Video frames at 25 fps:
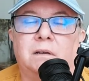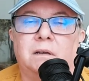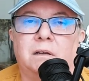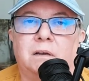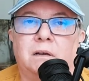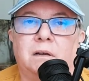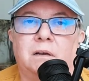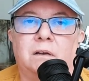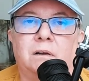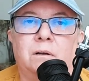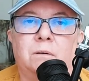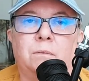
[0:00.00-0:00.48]

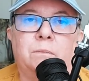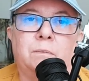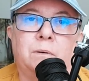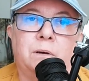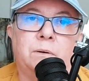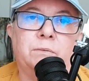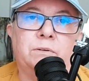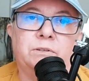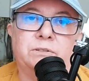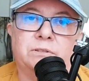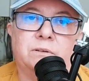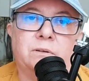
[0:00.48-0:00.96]

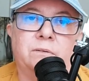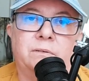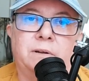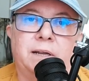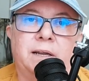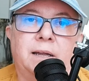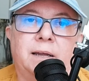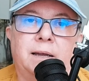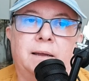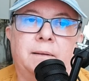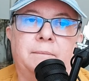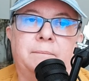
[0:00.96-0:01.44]
what was
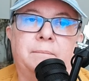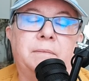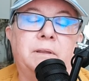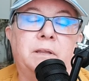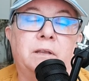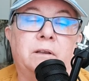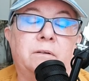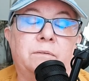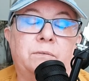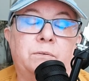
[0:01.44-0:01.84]
going on. And